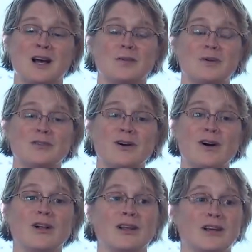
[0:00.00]
above
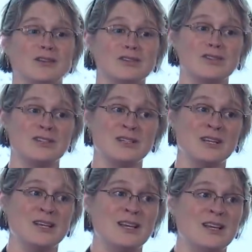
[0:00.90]
all else,
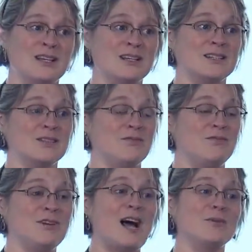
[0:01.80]
he is a
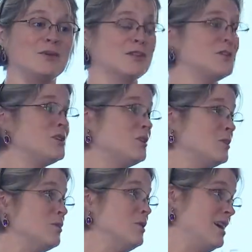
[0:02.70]
fabulous
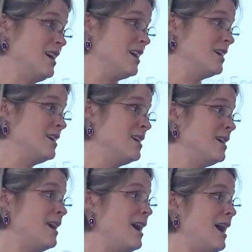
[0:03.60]
human being.
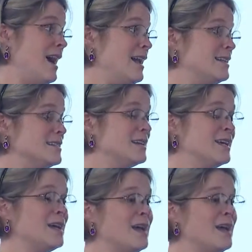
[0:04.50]
And